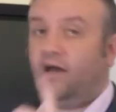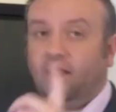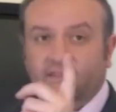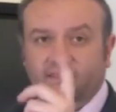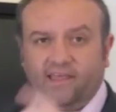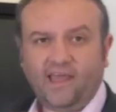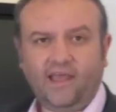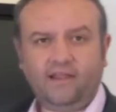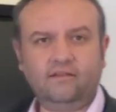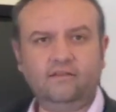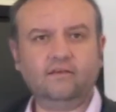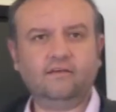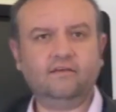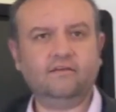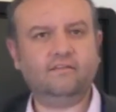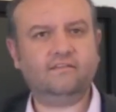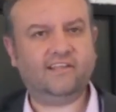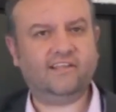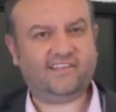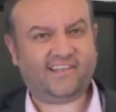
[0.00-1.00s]
And then
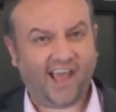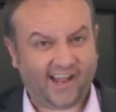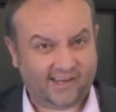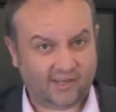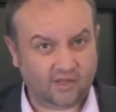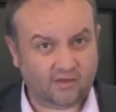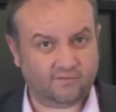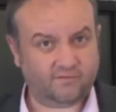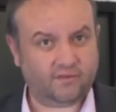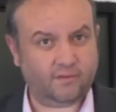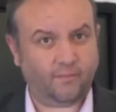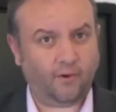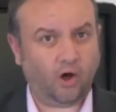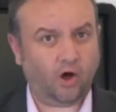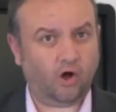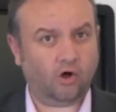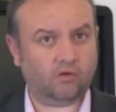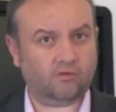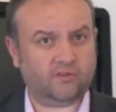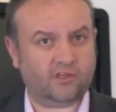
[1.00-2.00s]
the daddy of them
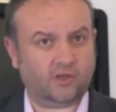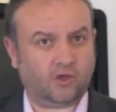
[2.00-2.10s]
all,